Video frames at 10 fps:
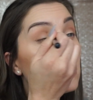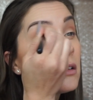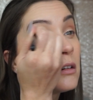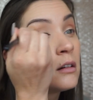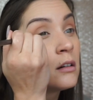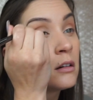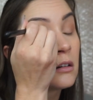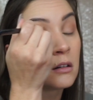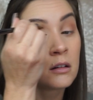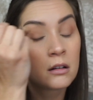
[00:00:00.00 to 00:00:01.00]

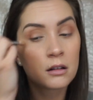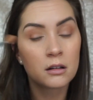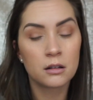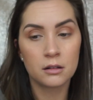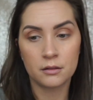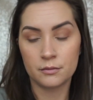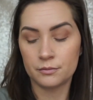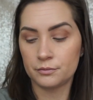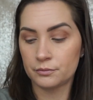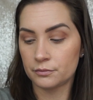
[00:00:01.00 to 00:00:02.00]

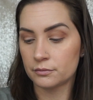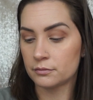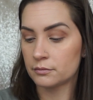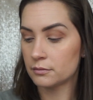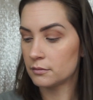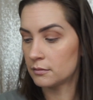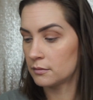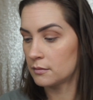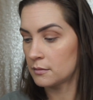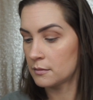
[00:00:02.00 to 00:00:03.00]

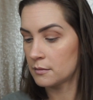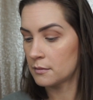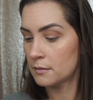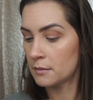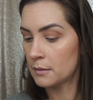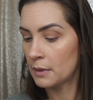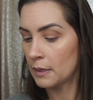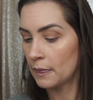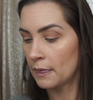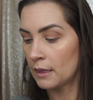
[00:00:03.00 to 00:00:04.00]

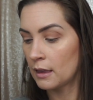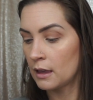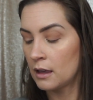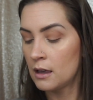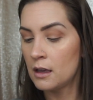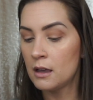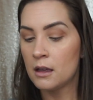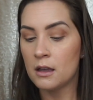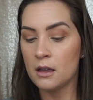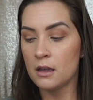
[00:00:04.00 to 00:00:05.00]
Nothing is said.